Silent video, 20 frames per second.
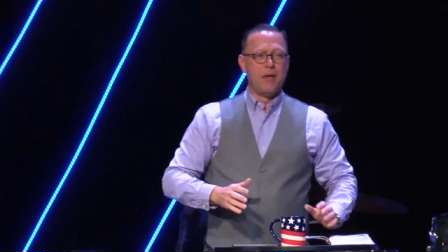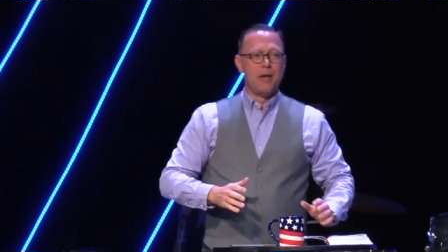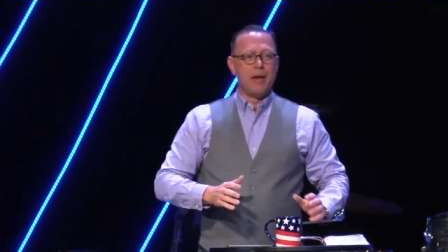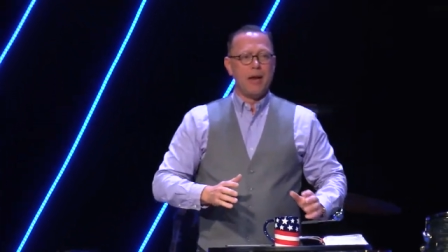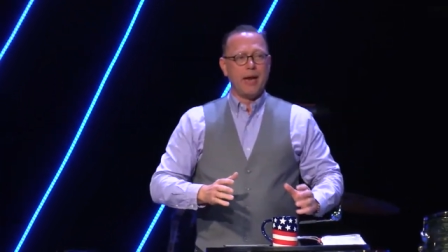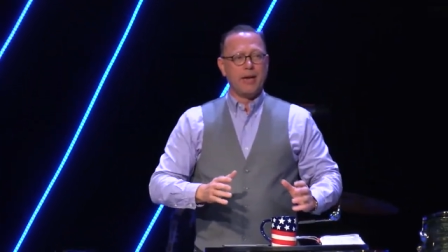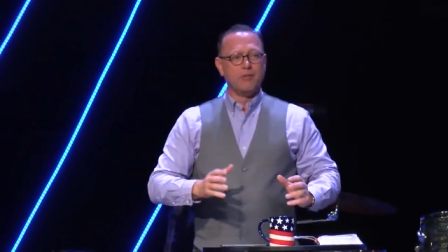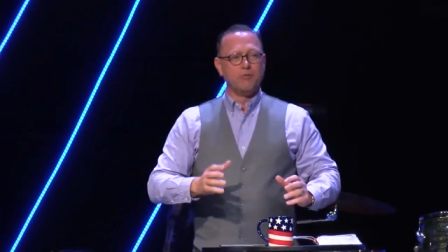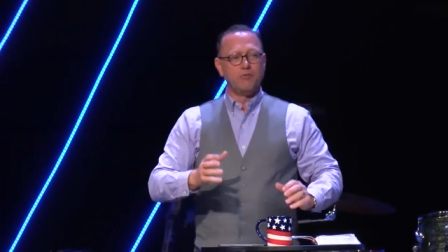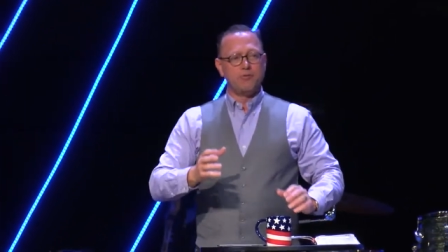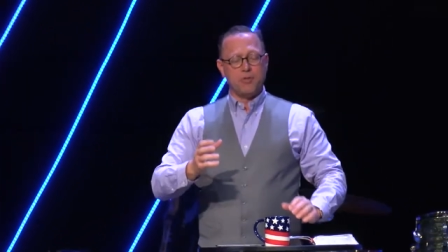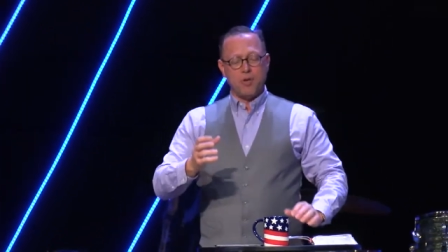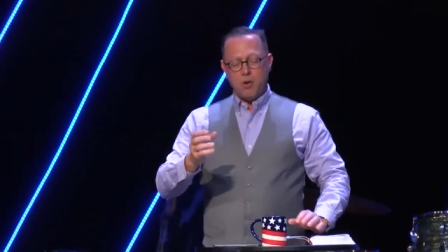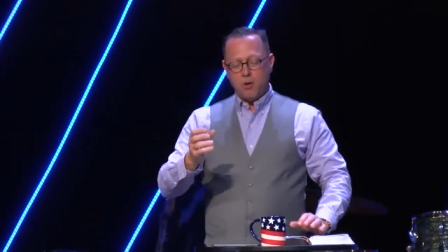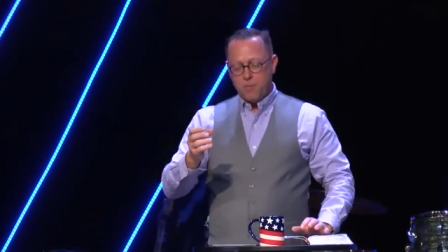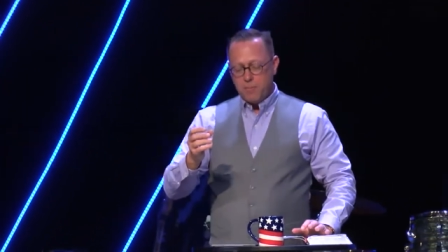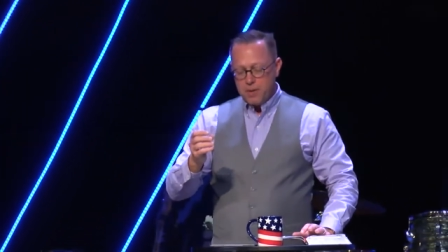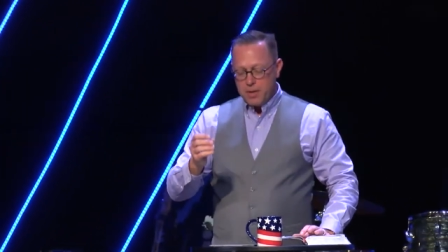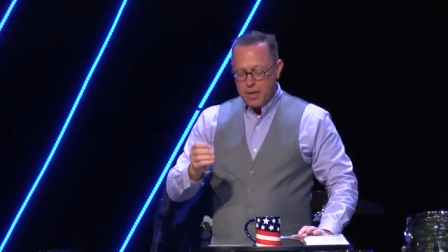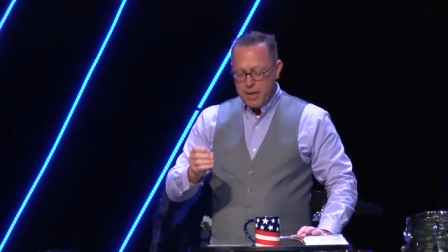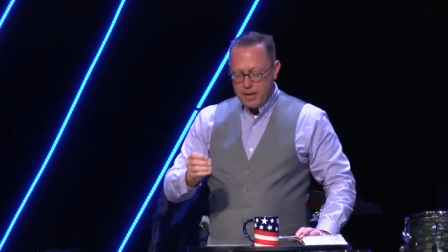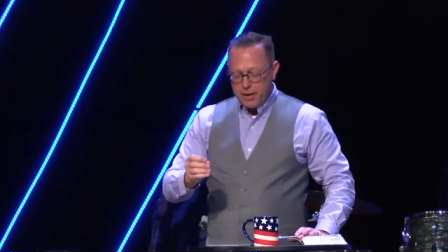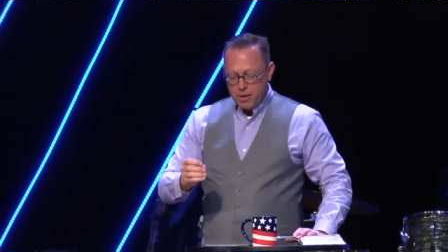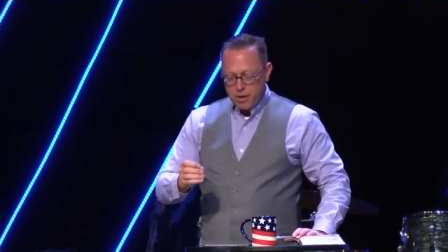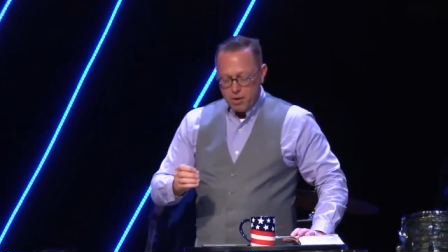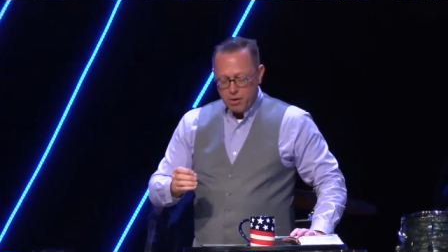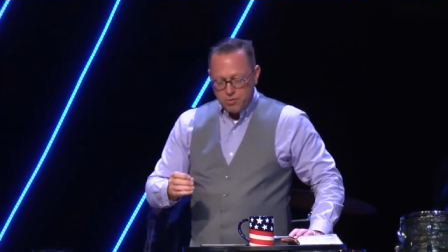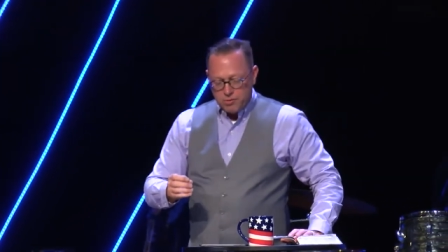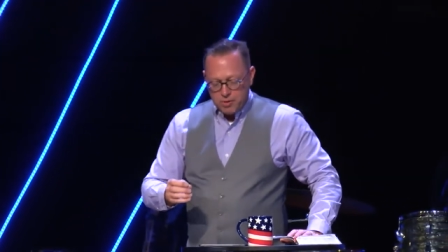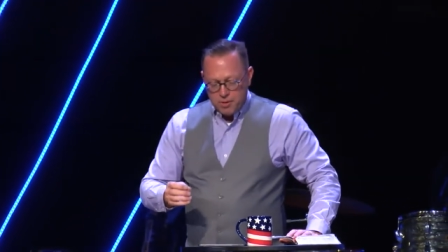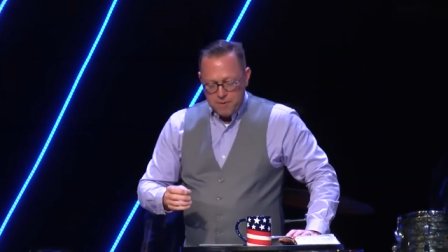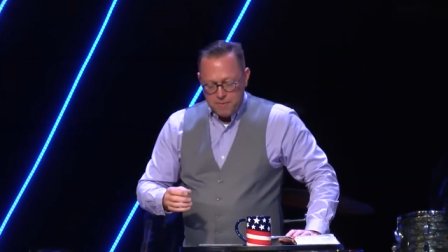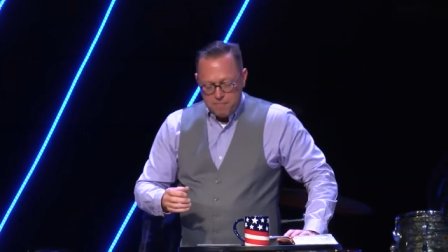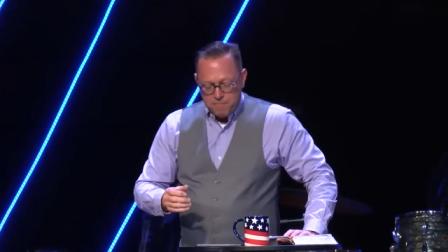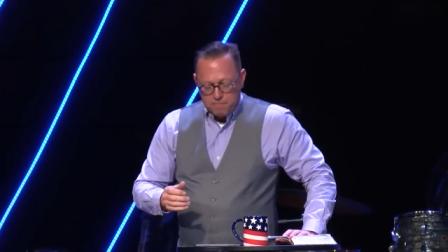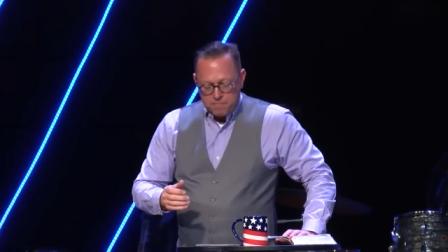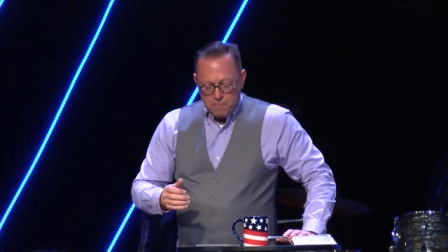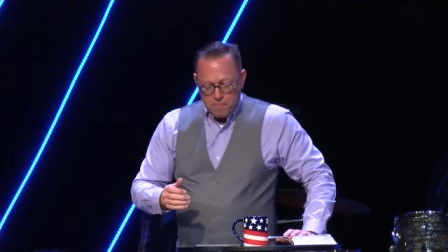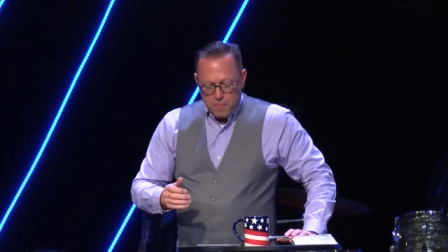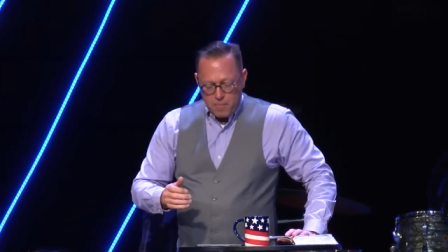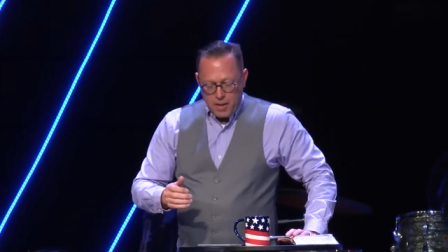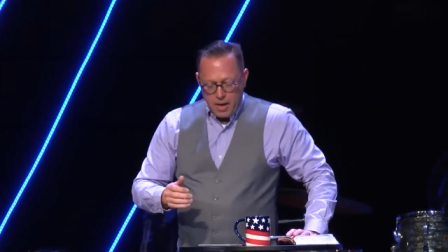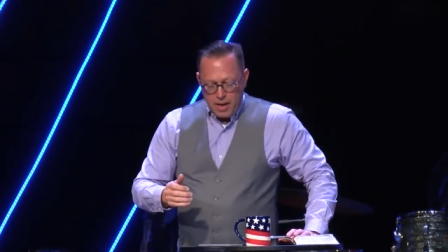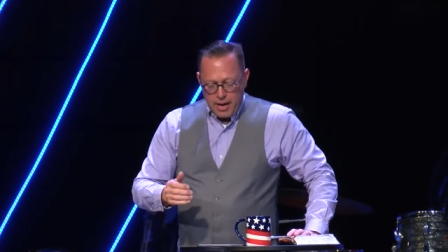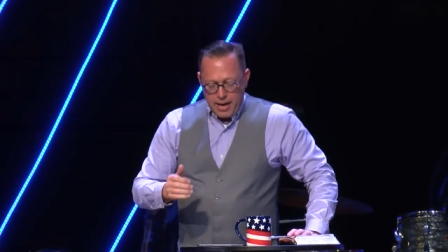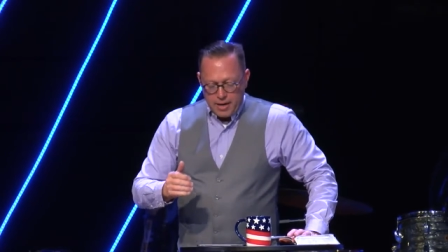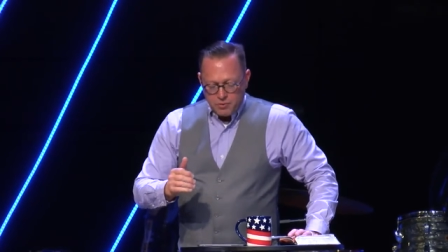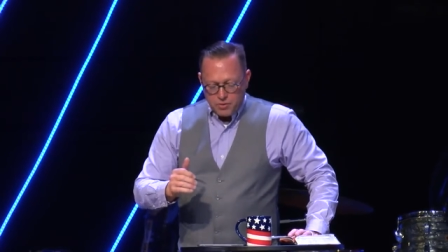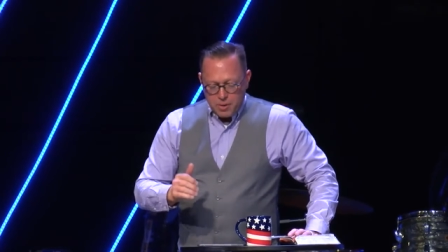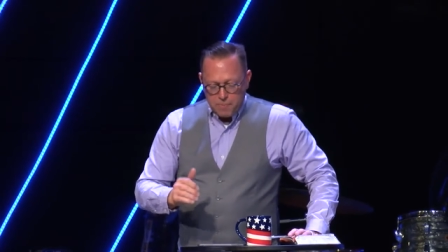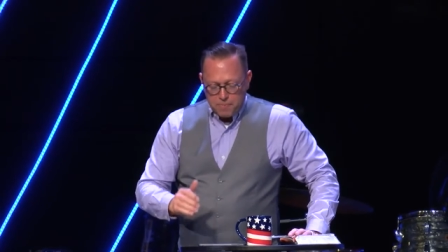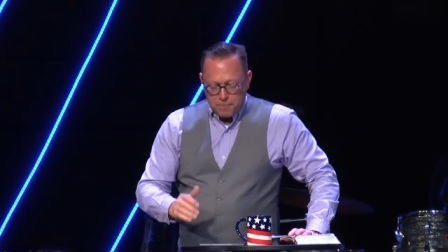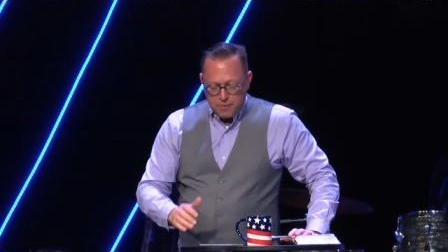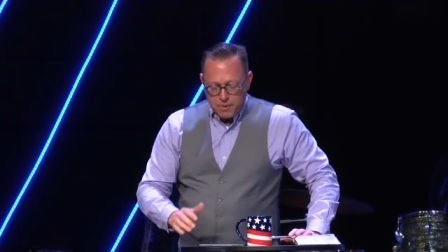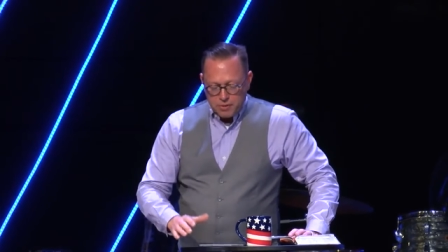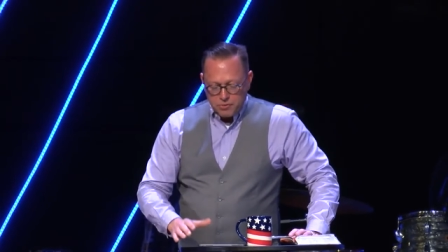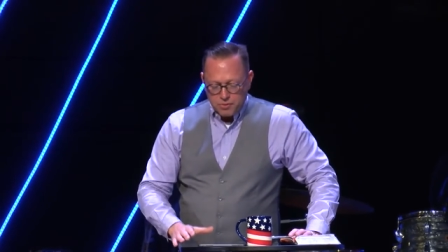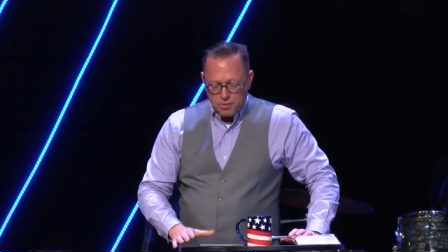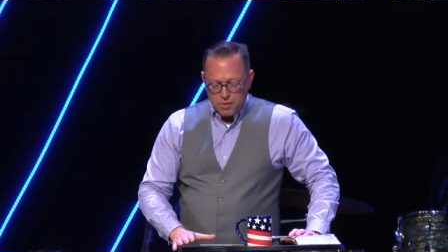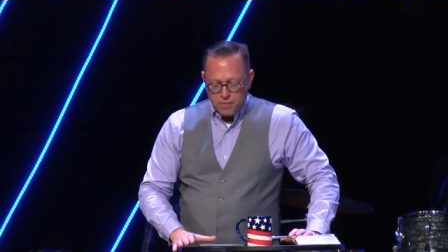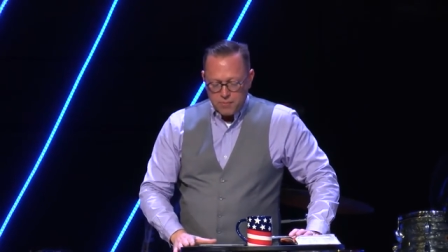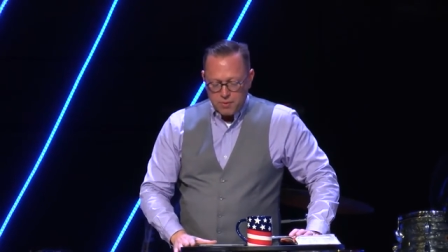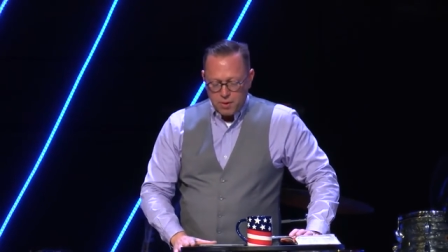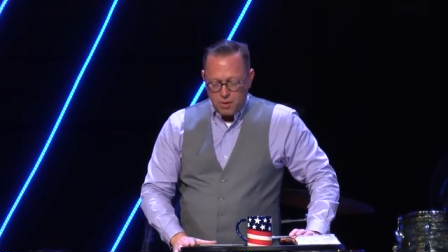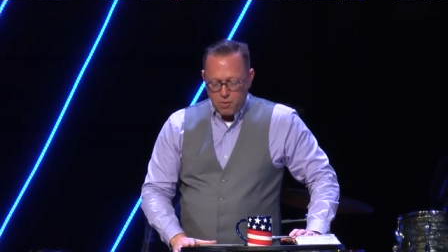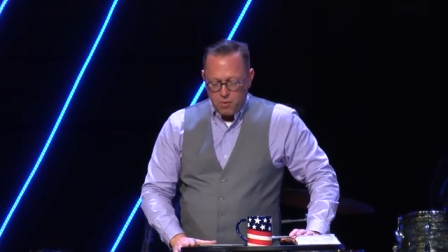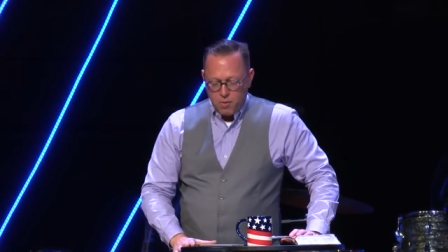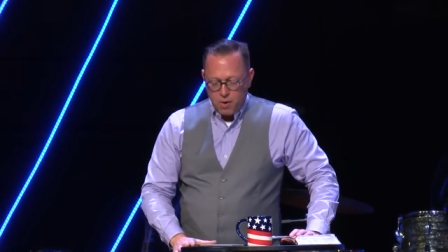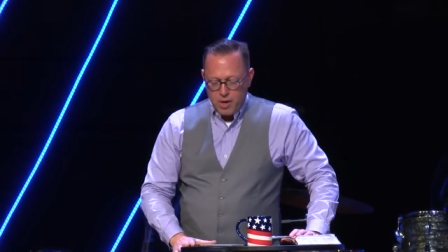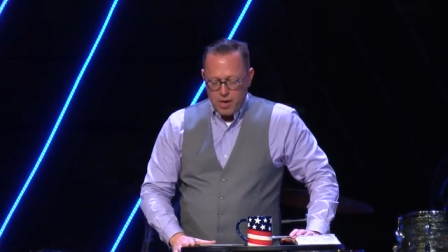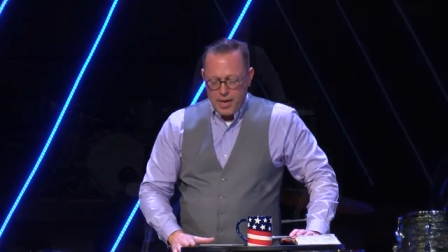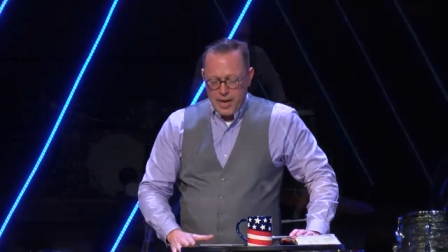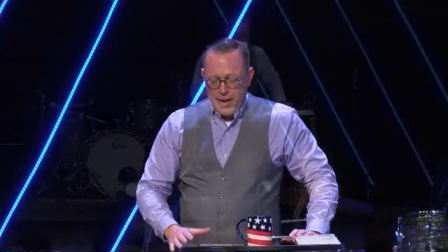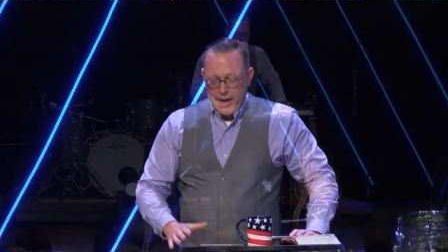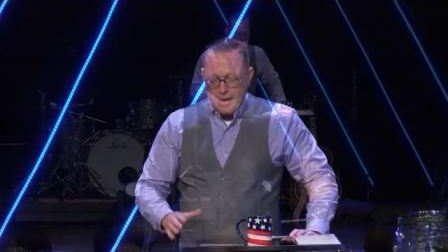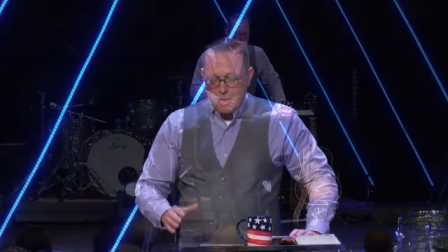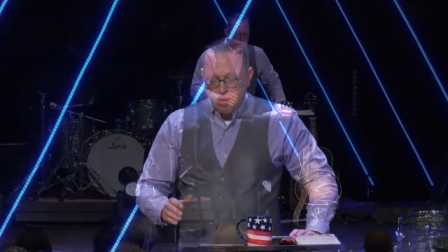And so he goes, As a prisoner of the Lord, I